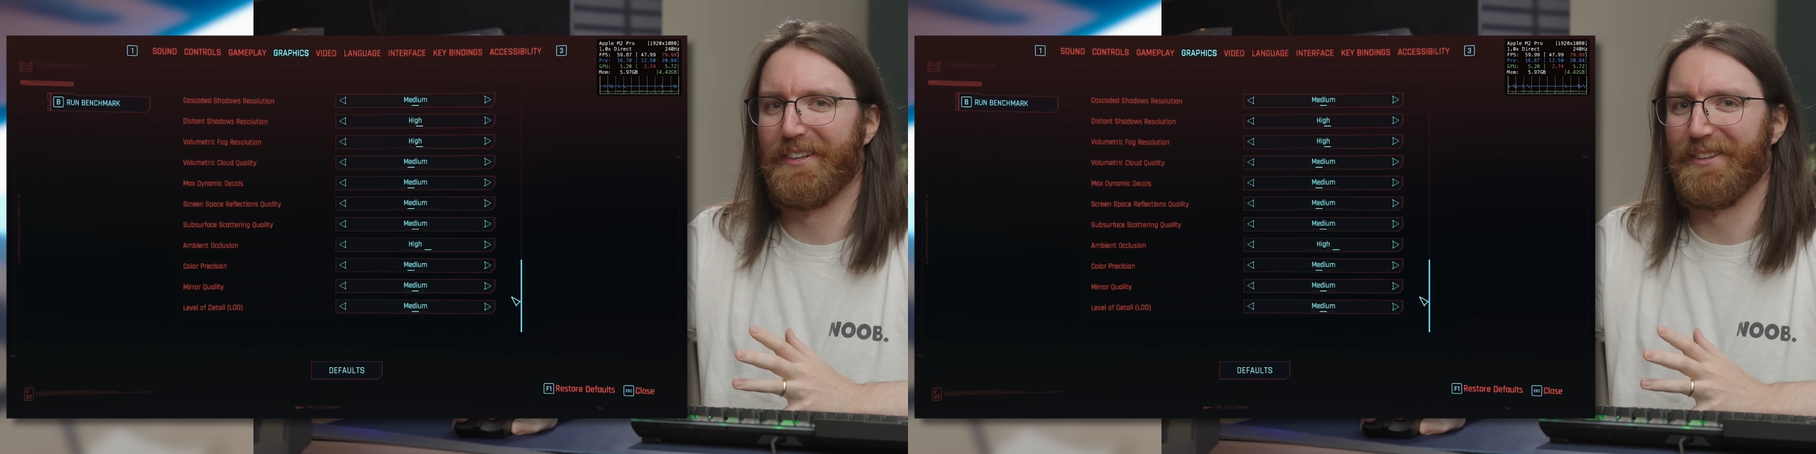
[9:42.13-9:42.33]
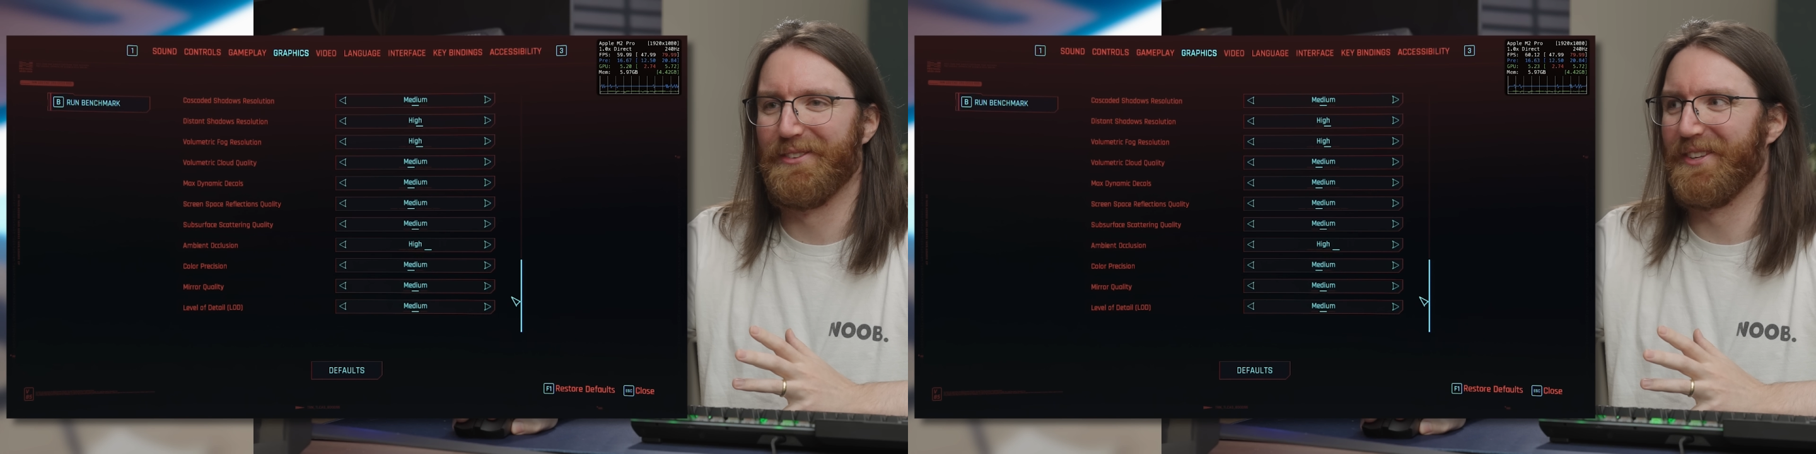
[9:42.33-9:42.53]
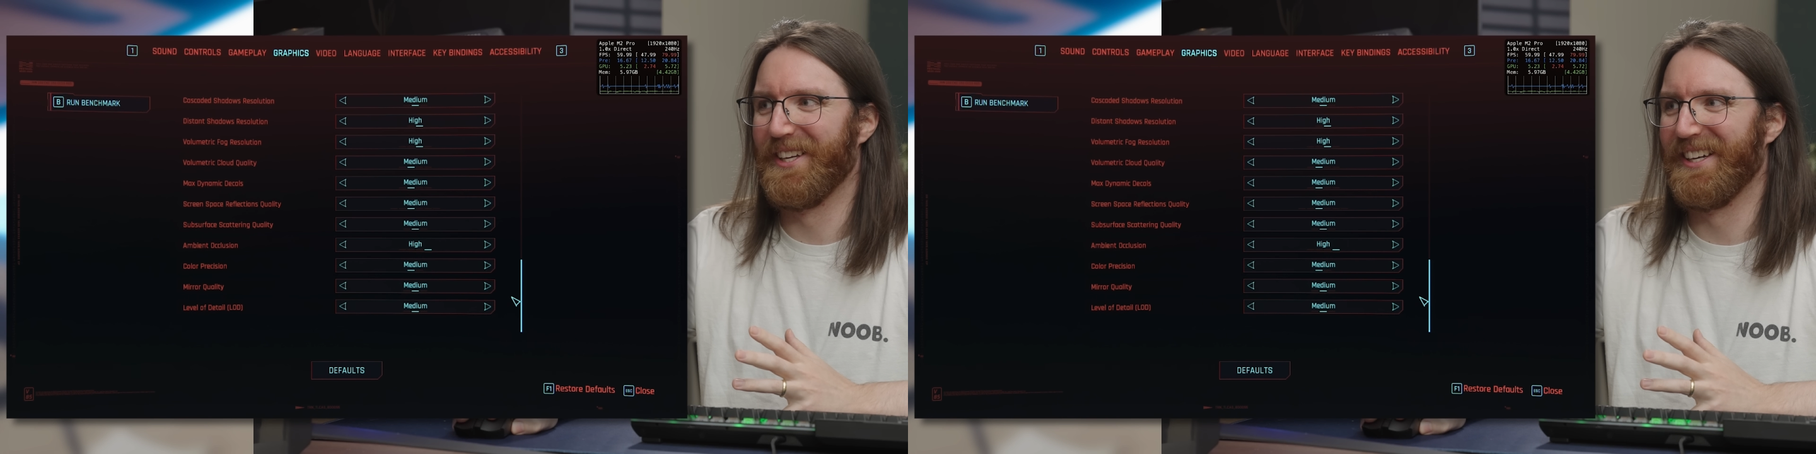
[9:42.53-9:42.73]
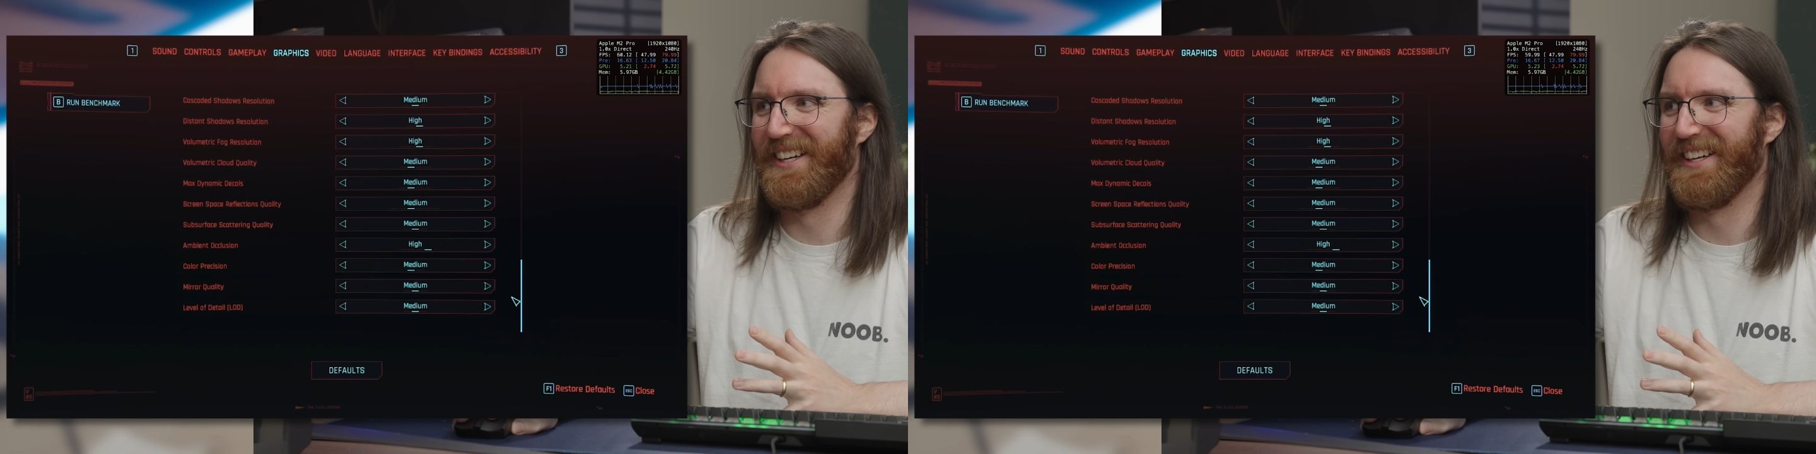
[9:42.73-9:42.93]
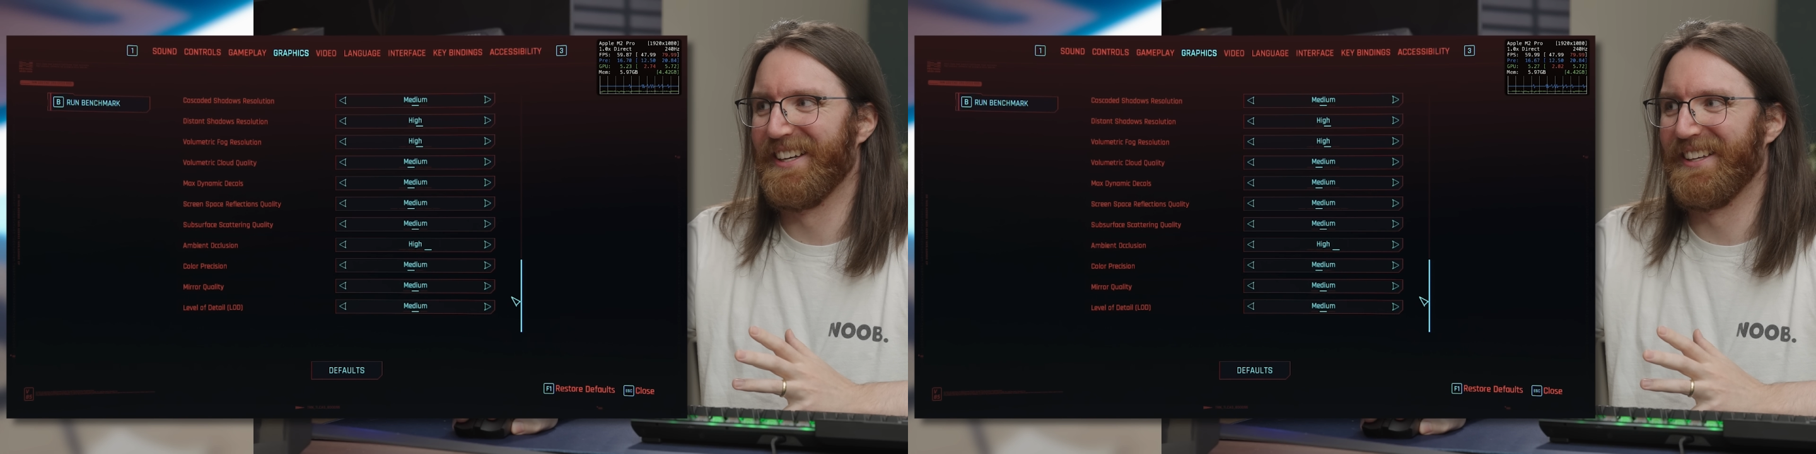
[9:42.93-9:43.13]

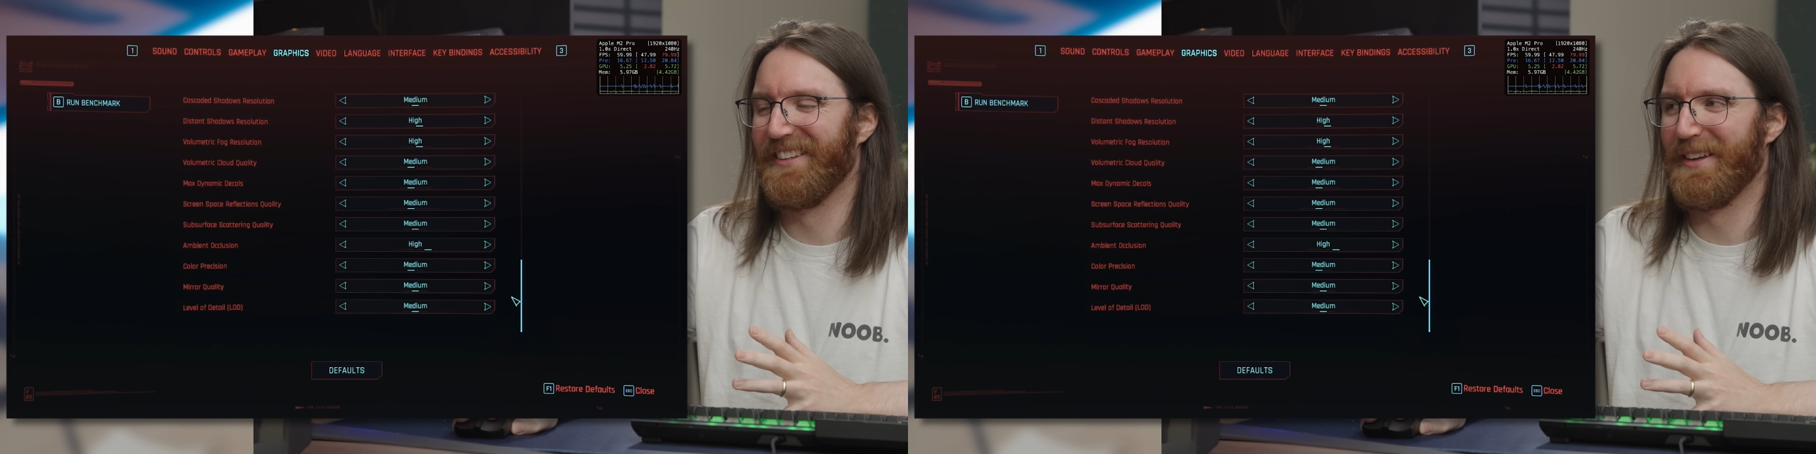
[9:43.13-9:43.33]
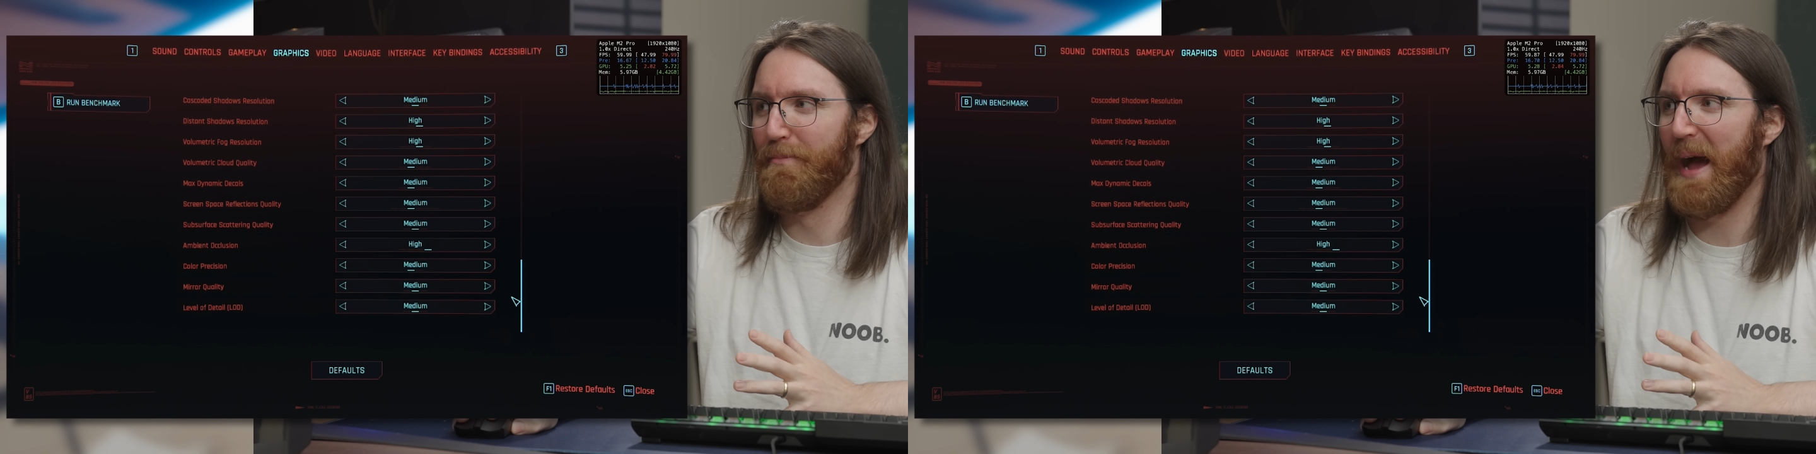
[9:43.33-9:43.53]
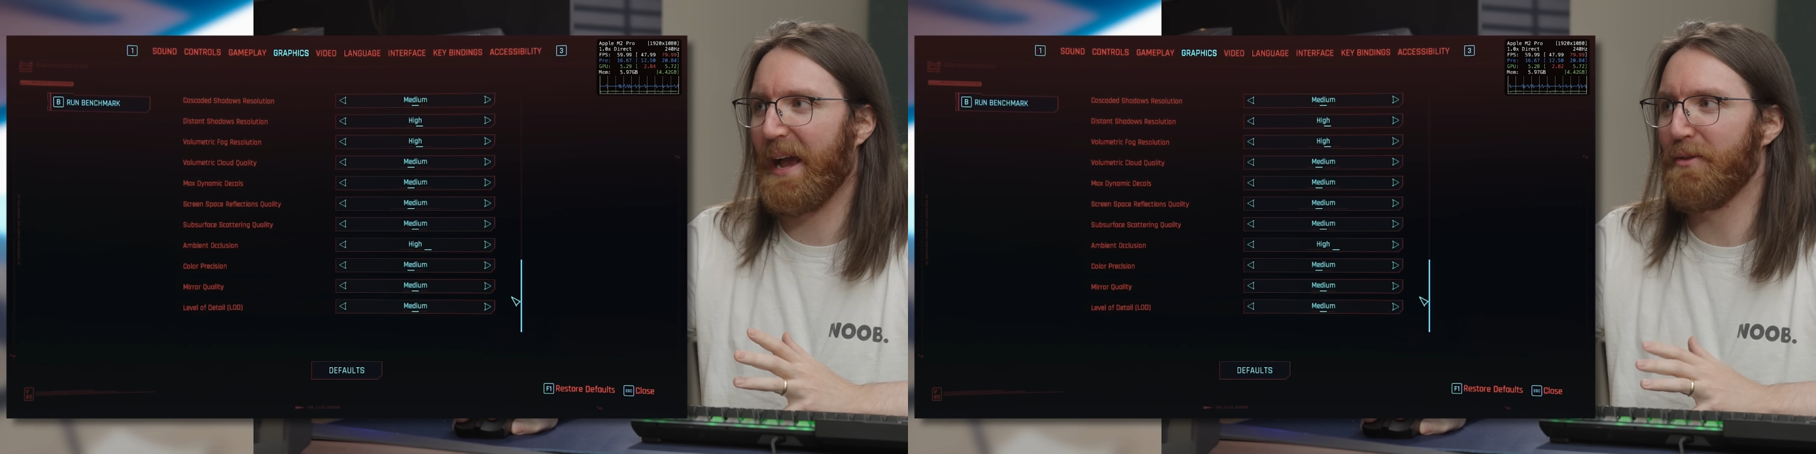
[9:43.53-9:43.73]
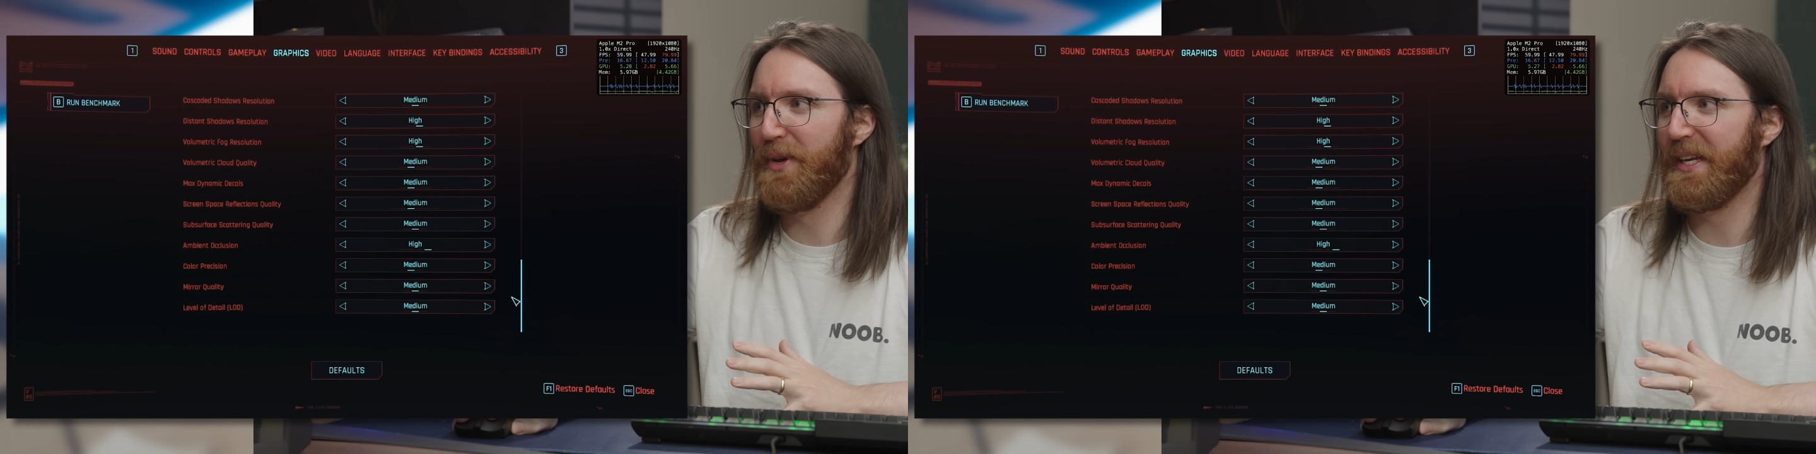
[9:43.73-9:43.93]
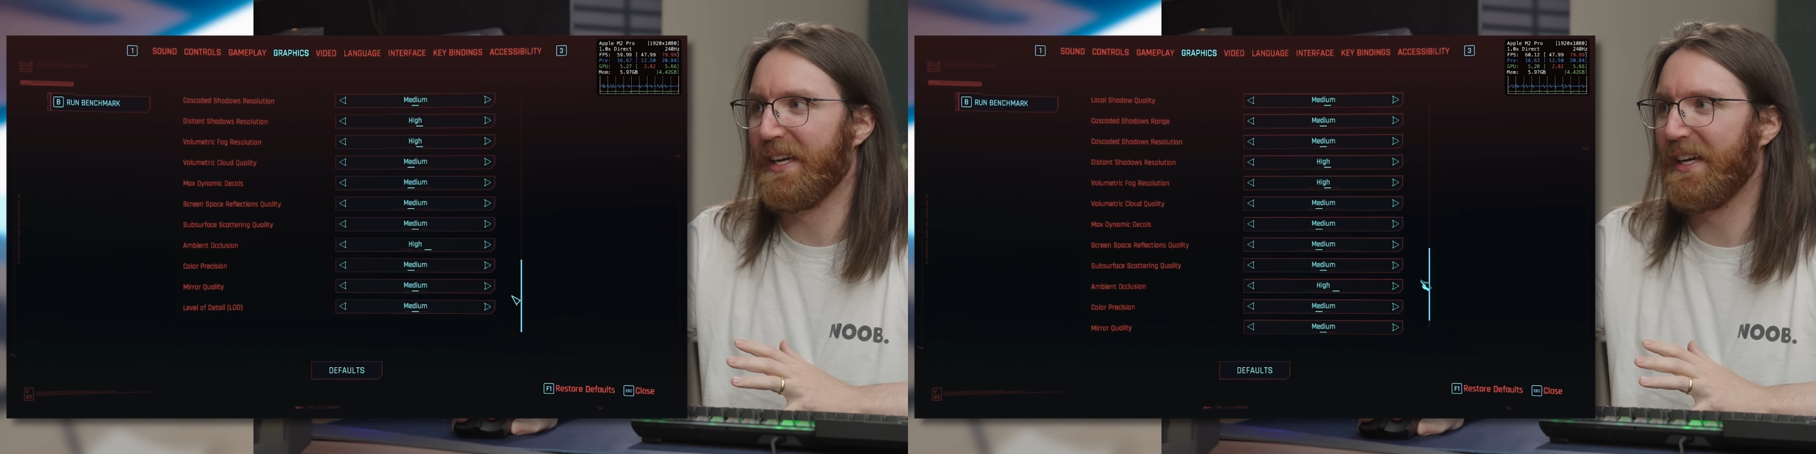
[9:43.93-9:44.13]
the, the Mac
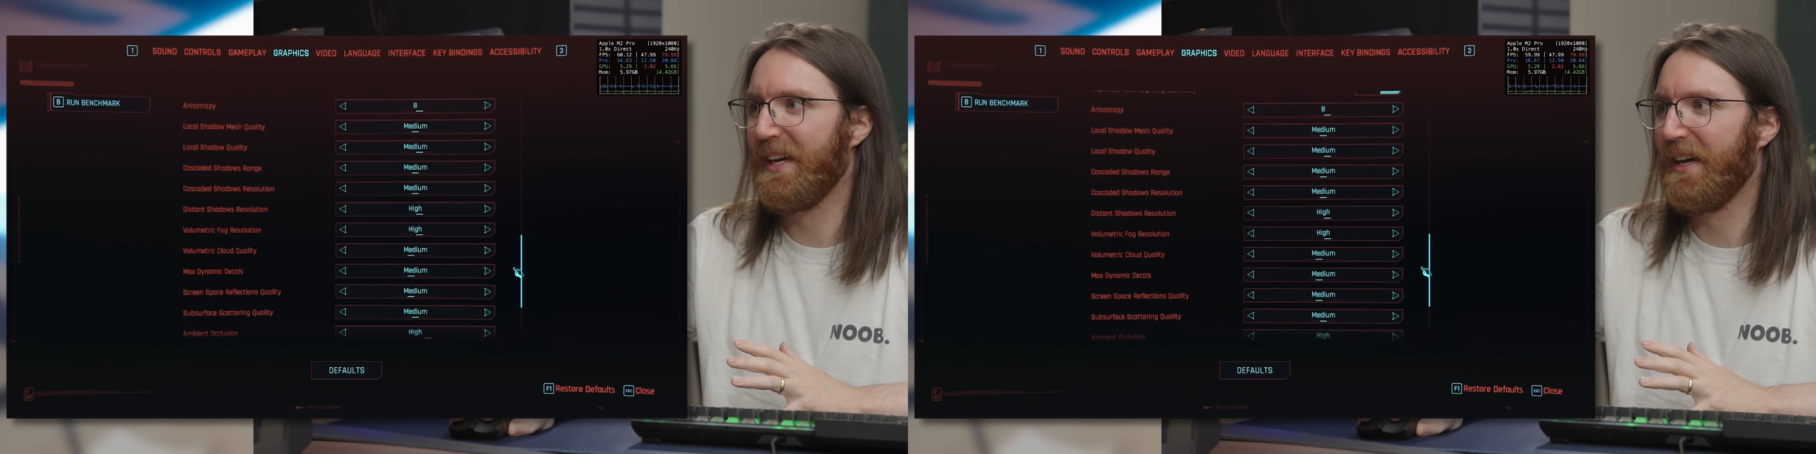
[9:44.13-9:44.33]
Mini.